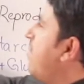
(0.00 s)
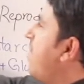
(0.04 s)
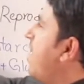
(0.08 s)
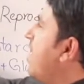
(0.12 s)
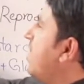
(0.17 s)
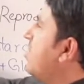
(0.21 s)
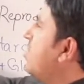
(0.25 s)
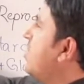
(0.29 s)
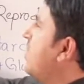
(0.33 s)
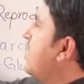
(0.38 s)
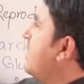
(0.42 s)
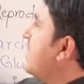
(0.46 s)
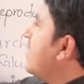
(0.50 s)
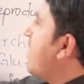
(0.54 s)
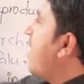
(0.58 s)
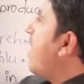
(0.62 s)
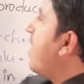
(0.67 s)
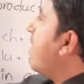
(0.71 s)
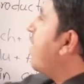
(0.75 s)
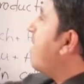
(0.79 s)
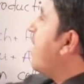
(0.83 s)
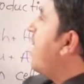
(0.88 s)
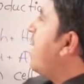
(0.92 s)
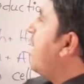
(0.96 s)
reactions
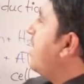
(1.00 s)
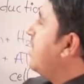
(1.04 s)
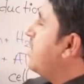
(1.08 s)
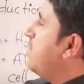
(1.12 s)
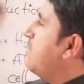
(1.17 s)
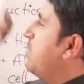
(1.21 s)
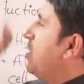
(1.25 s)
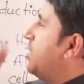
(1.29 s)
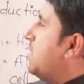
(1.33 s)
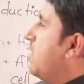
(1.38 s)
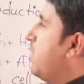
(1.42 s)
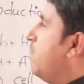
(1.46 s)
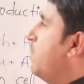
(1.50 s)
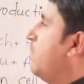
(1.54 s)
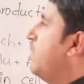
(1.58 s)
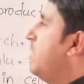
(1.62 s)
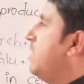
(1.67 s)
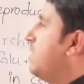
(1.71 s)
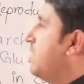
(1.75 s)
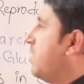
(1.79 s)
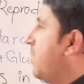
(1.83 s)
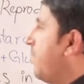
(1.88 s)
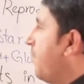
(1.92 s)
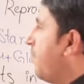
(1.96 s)
are called
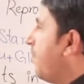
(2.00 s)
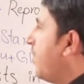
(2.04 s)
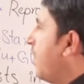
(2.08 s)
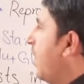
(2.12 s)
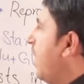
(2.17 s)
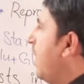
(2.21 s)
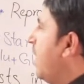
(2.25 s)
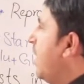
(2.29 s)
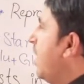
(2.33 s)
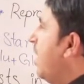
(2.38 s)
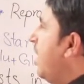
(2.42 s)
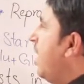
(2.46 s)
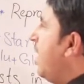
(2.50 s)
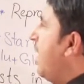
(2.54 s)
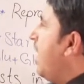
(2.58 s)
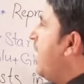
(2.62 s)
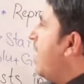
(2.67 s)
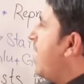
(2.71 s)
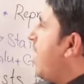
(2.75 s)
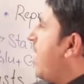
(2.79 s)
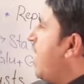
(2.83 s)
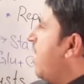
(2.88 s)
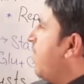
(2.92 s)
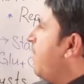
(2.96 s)
metabolism.
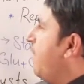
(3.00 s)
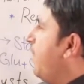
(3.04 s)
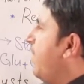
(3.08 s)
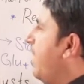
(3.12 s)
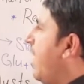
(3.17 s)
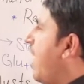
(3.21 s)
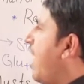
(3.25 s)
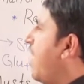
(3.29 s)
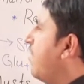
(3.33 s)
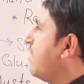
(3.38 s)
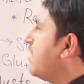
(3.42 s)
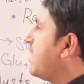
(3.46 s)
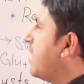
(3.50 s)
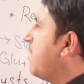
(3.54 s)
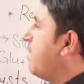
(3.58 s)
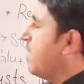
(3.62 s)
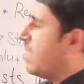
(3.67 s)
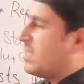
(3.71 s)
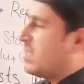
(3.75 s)
Here we have some